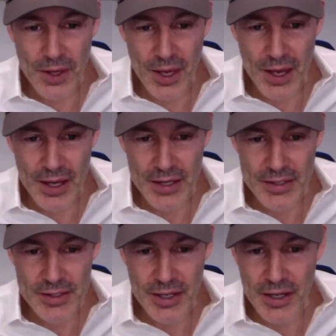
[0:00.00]

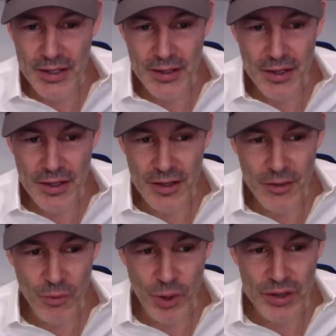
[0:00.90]
And uh,
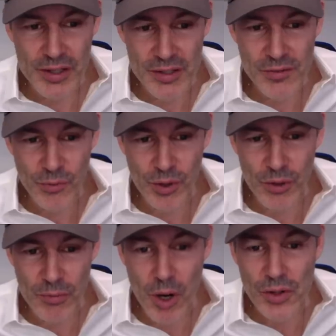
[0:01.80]
what this will
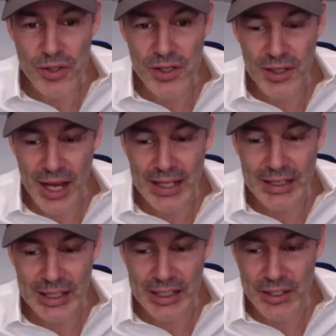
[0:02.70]
most
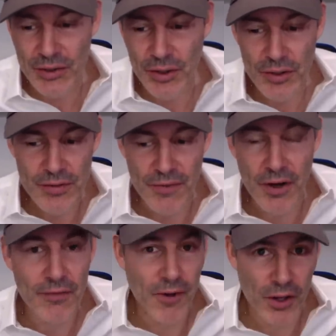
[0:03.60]
likely lead to, although it's
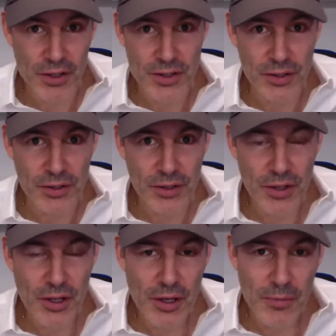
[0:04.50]
very volatile,
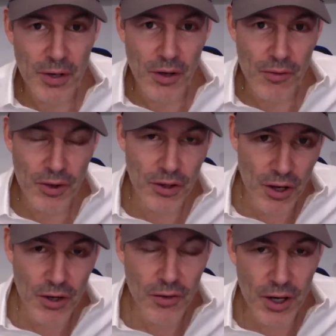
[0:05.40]
but over the
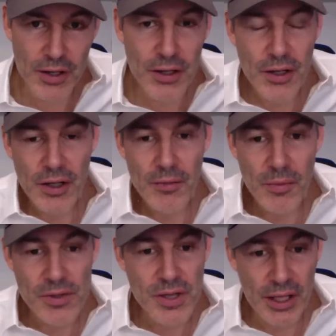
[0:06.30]
long run,
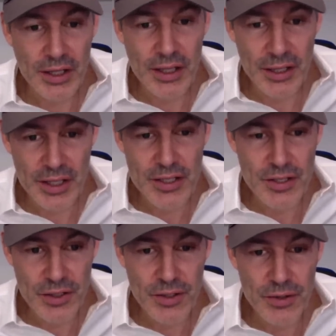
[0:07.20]
most likely lead
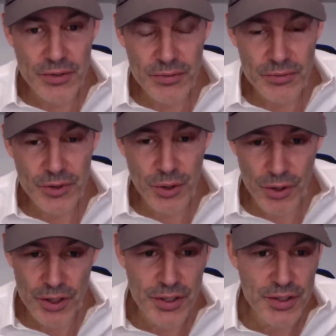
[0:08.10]
to
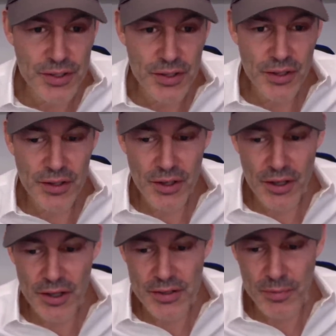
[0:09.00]
shortages,
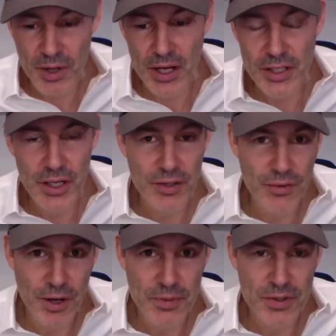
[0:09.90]
uh, supply chain
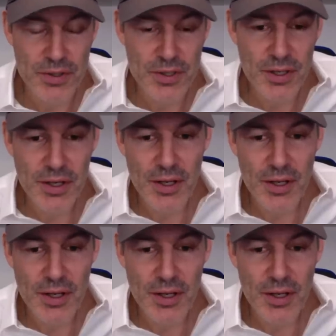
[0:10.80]
disruptions,